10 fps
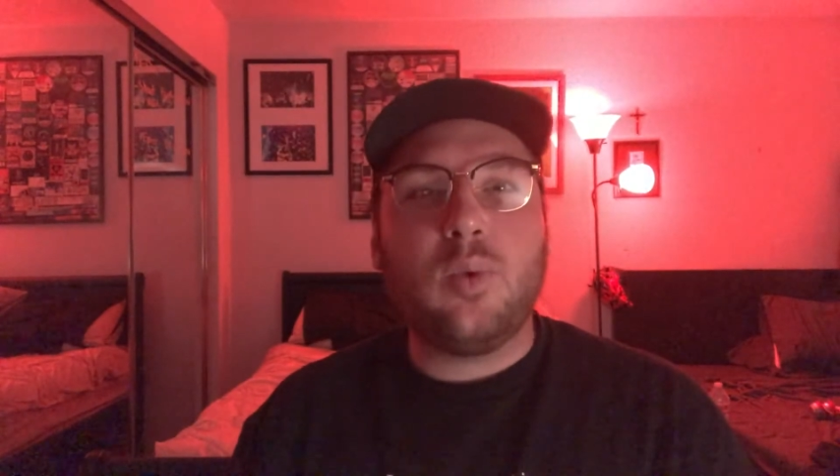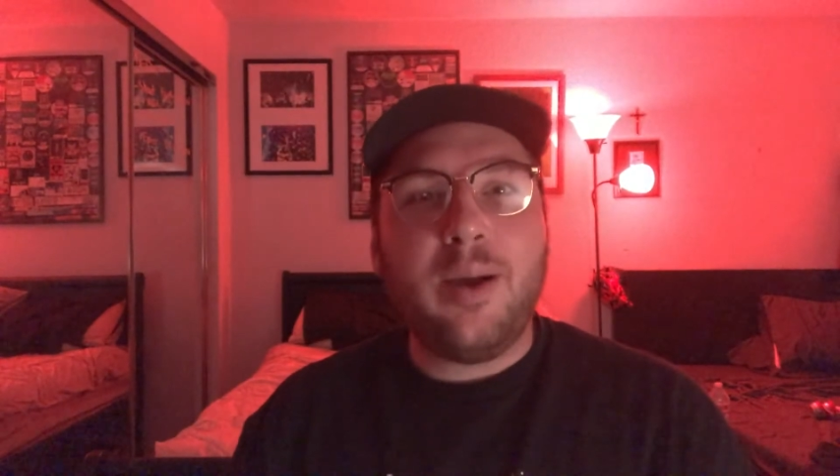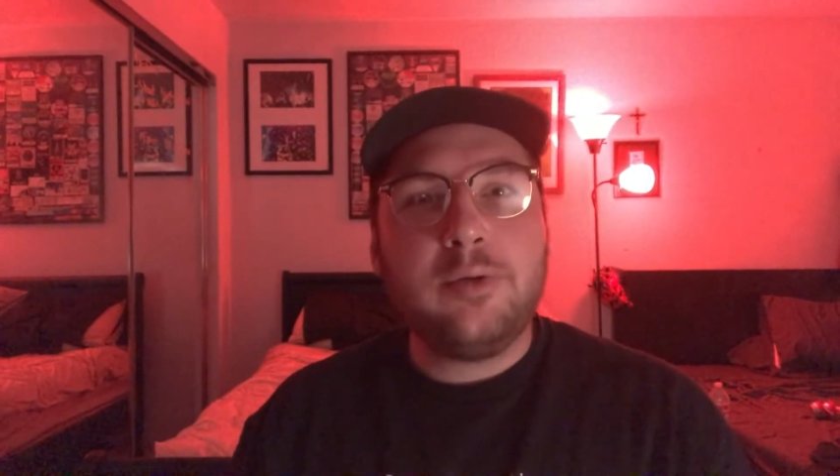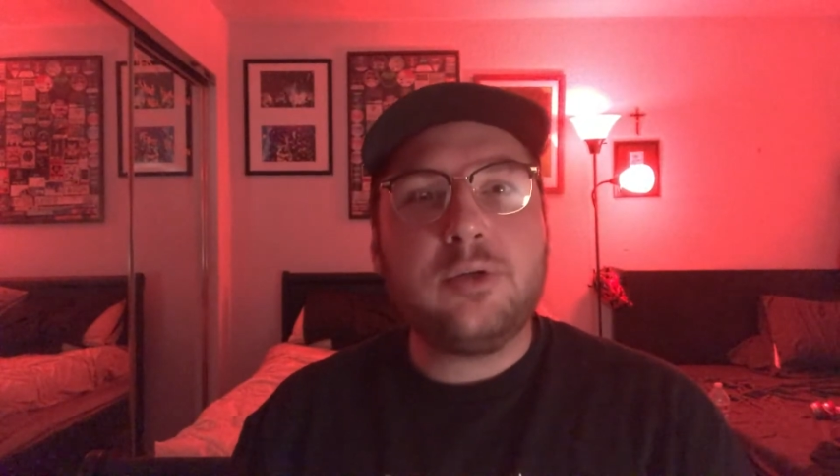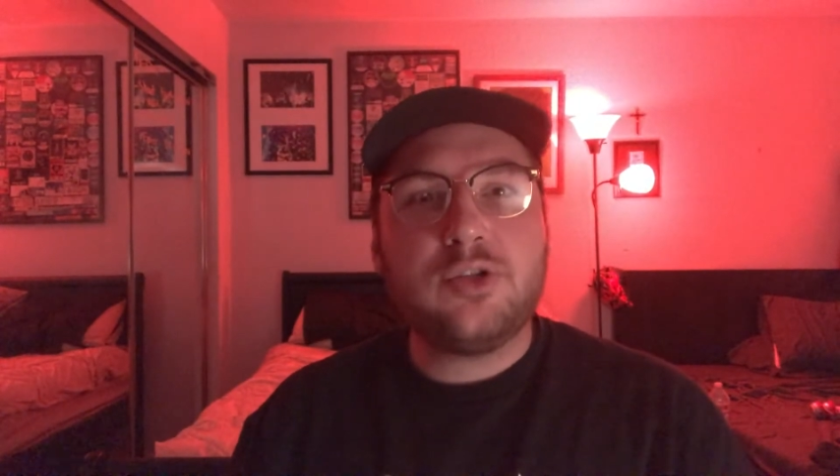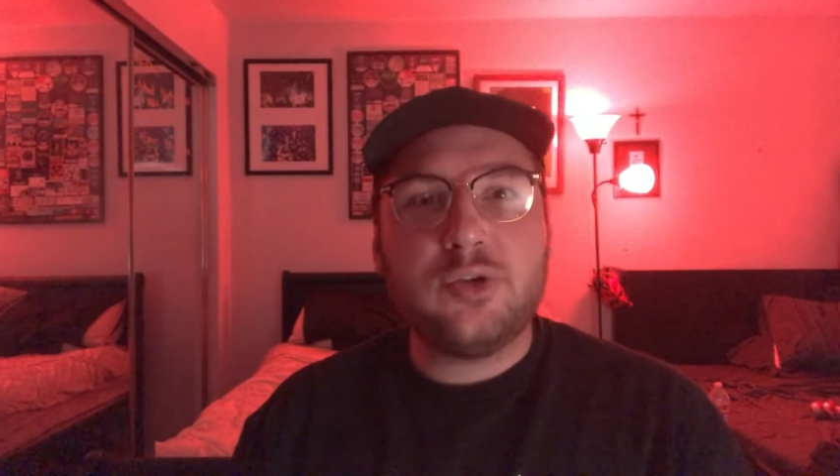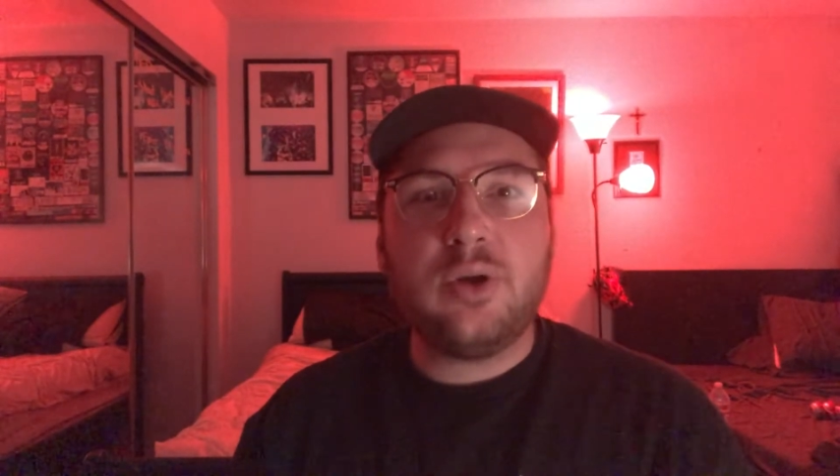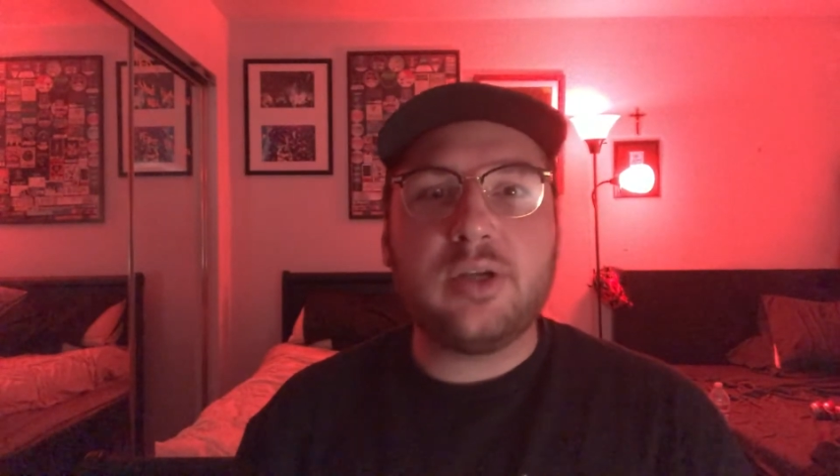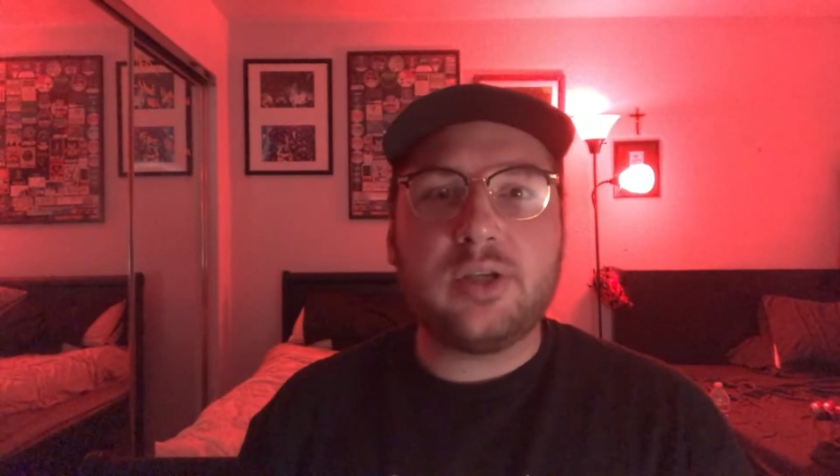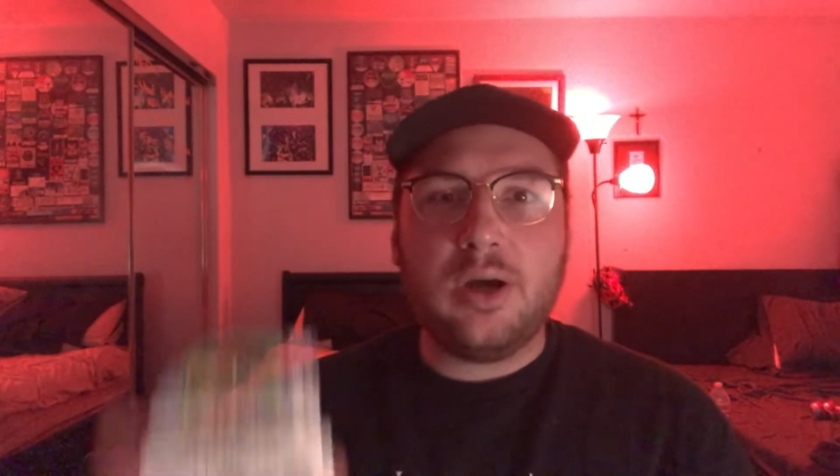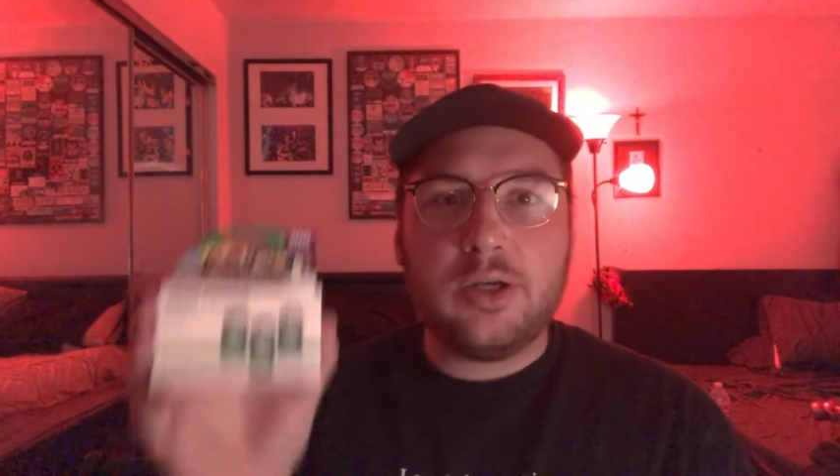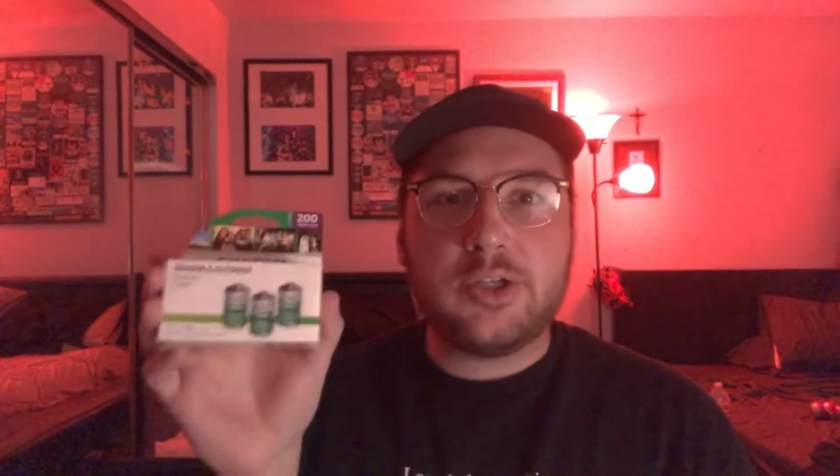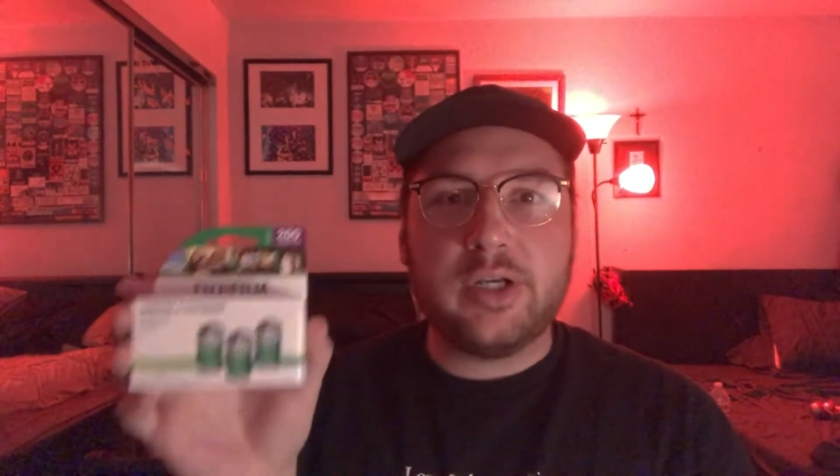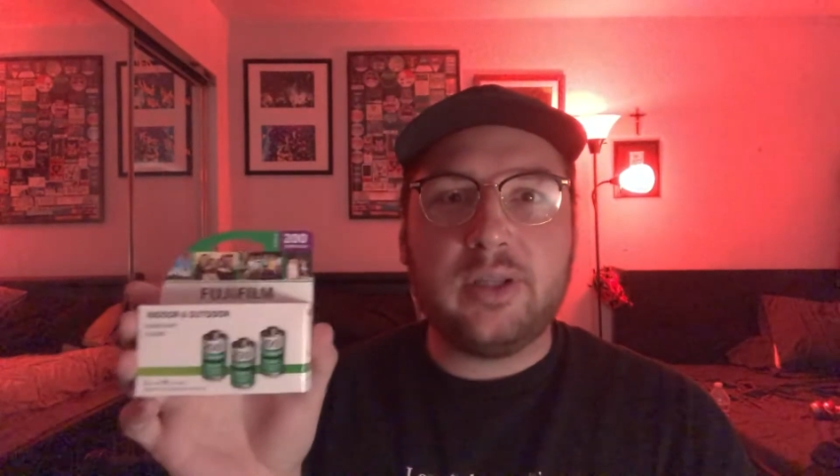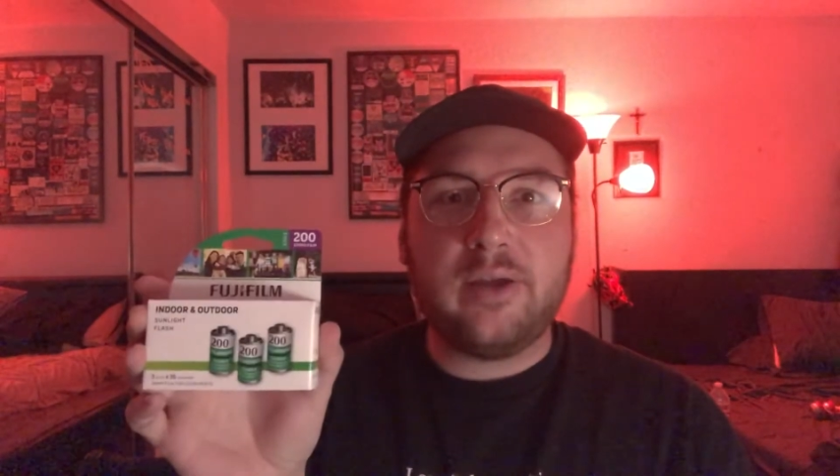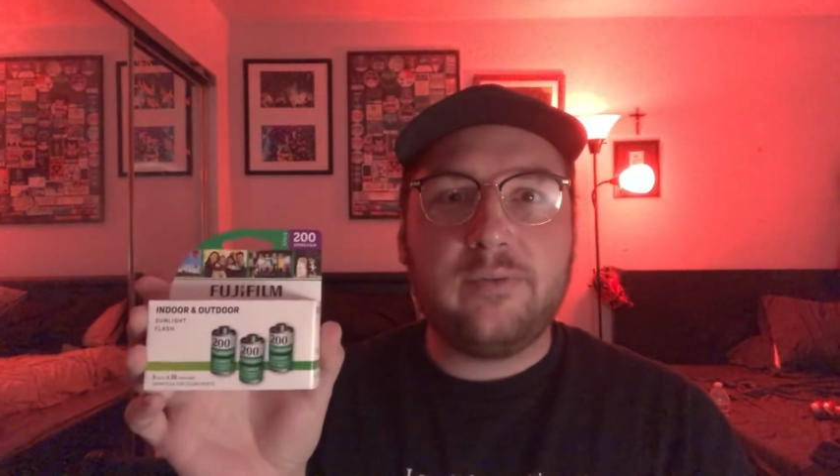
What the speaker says: why would you shoot on dog like a